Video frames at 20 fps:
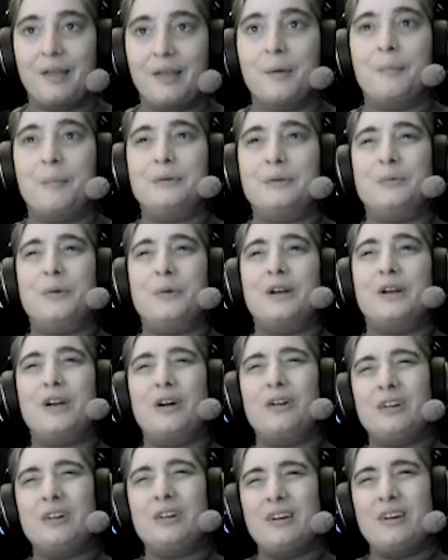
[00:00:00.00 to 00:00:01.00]
but we're
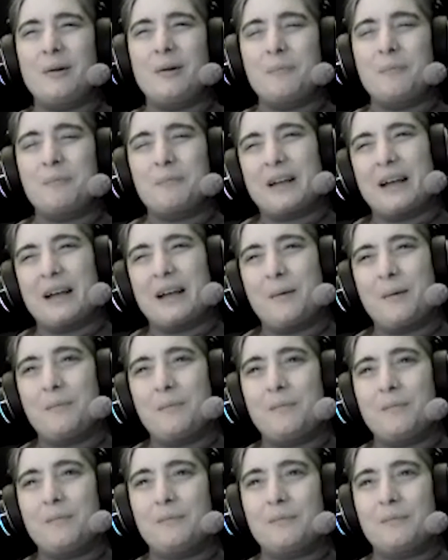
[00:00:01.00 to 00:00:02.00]
gonna
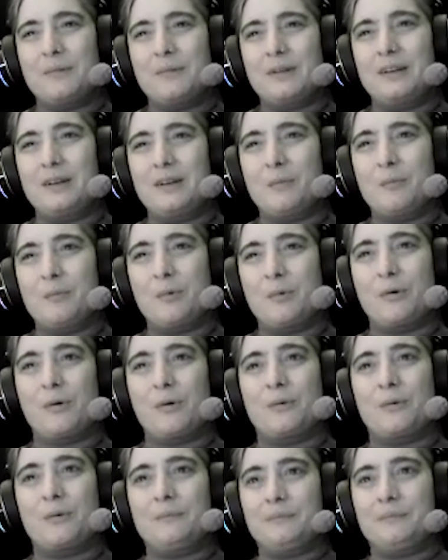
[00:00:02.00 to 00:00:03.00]
come in a
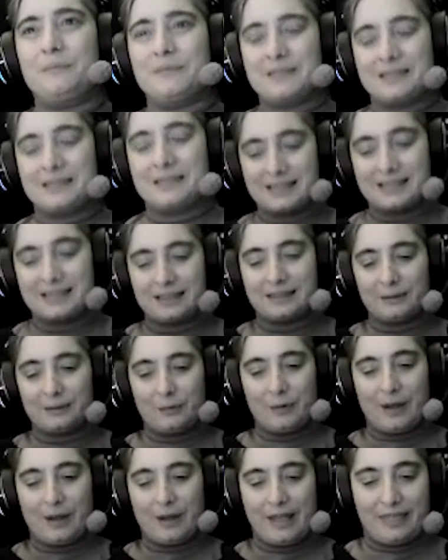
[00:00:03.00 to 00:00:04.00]
more subtle
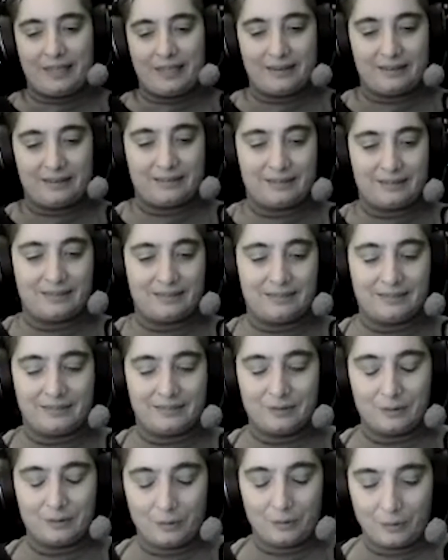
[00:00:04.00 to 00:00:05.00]
way than
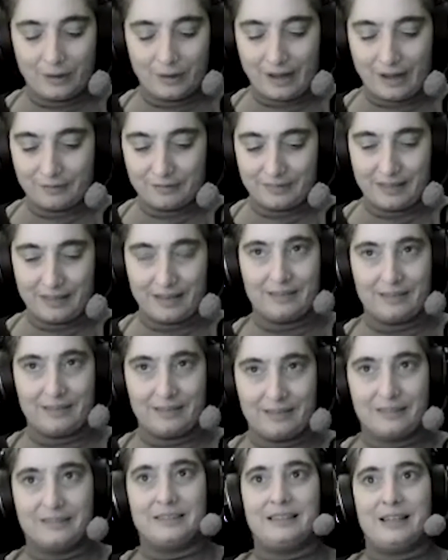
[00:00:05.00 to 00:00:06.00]
we have done
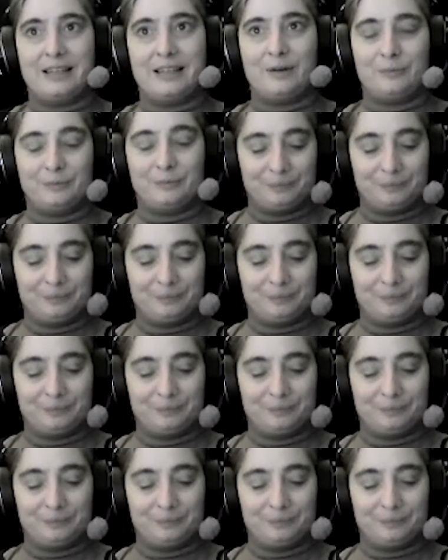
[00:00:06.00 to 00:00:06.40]
until now.